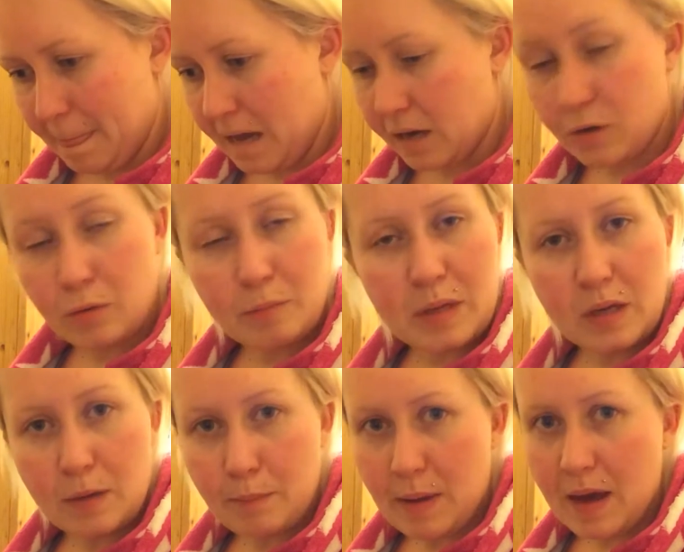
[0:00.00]
I cannot be in
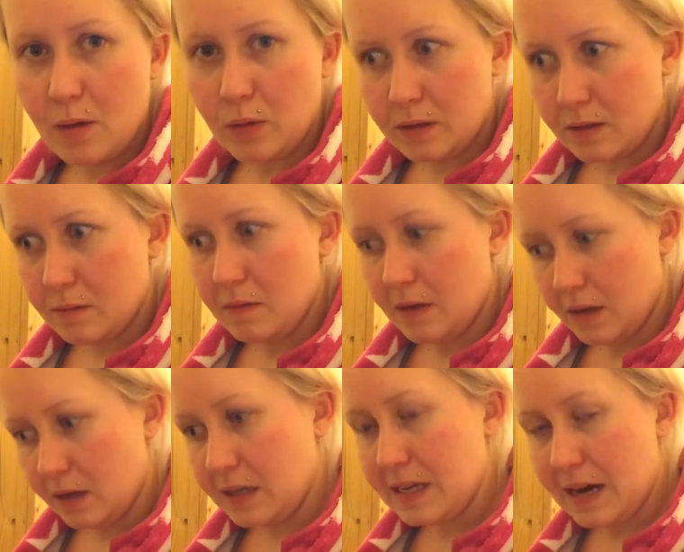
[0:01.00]
a bed with
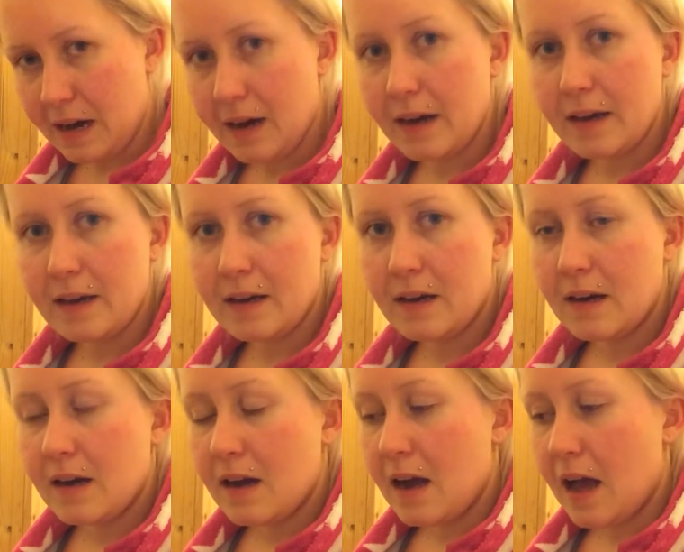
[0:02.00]
a guy
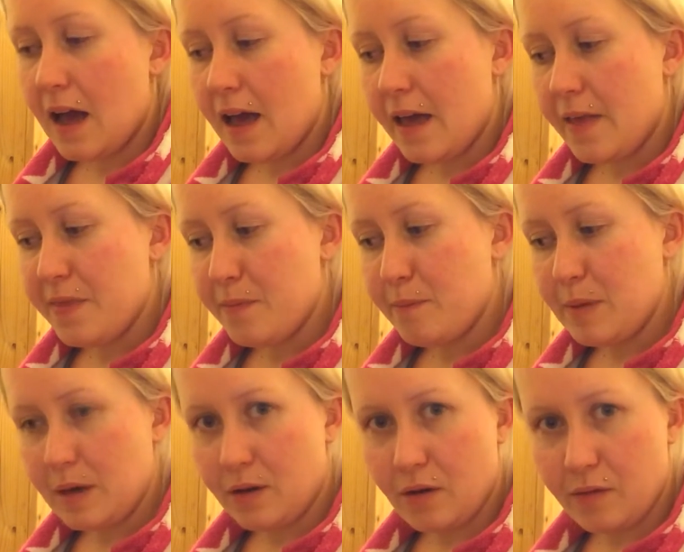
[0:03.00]
and
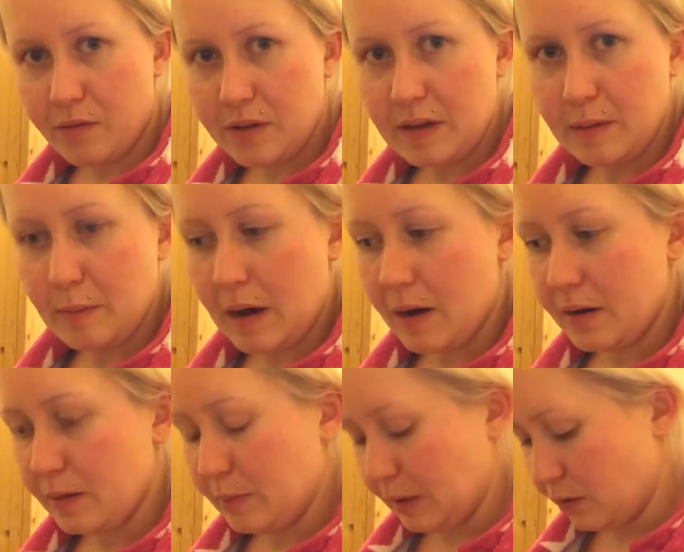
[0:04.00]
be confident about
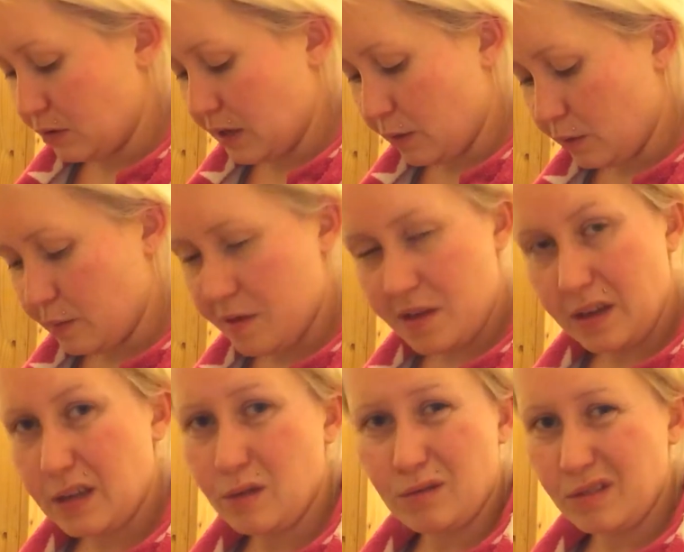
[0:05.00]
it, because I would be
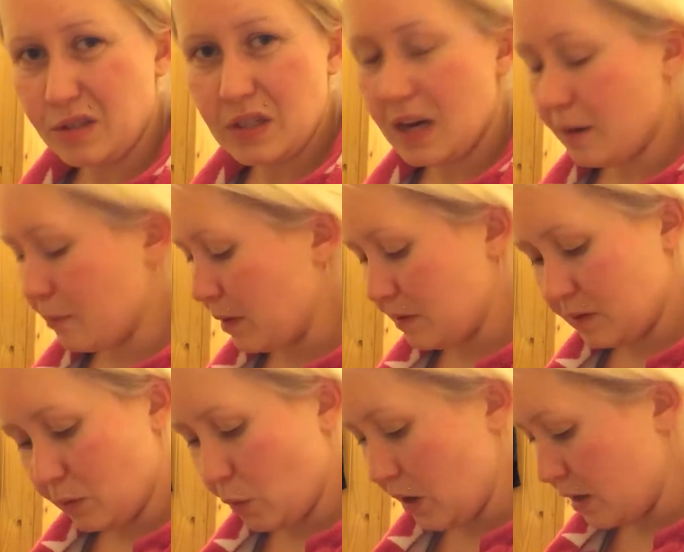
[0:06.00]
thinking all the time
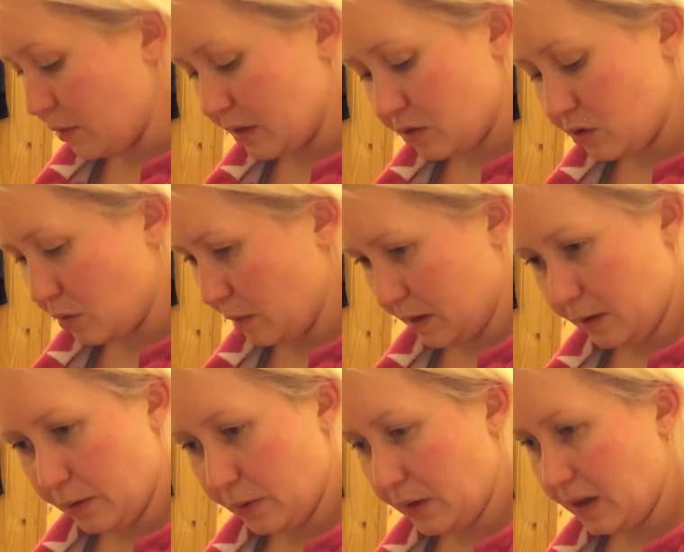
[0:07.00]
the way my stomach
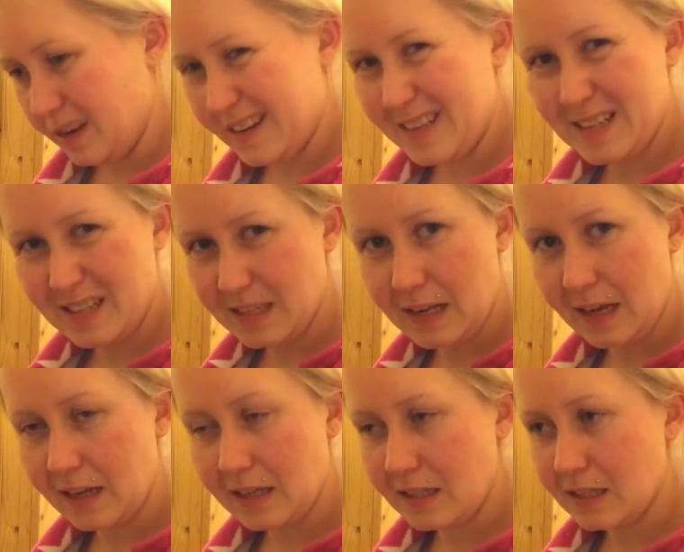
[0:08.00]
look, and does he
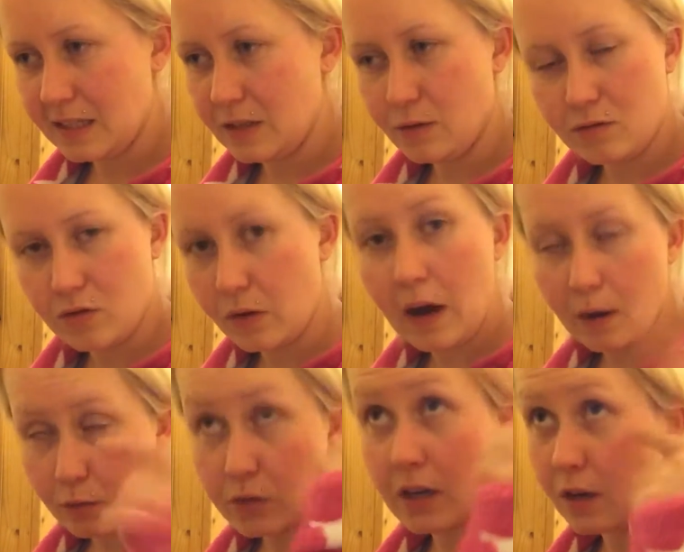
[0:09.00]
like it, does he not. So I
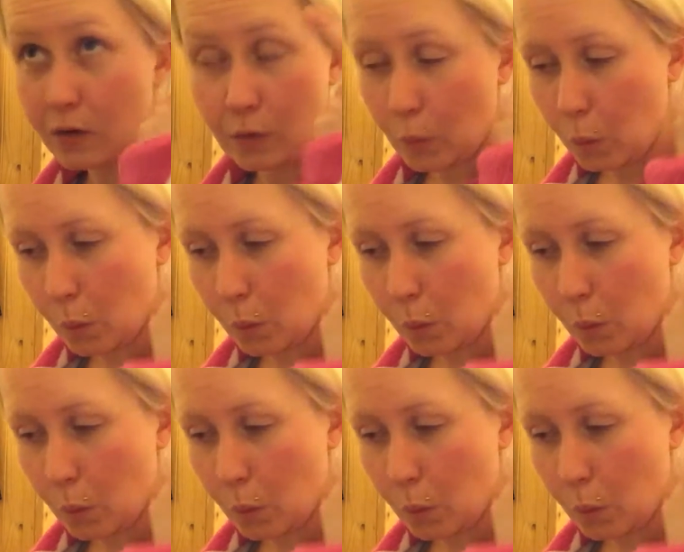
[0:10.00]
was kind of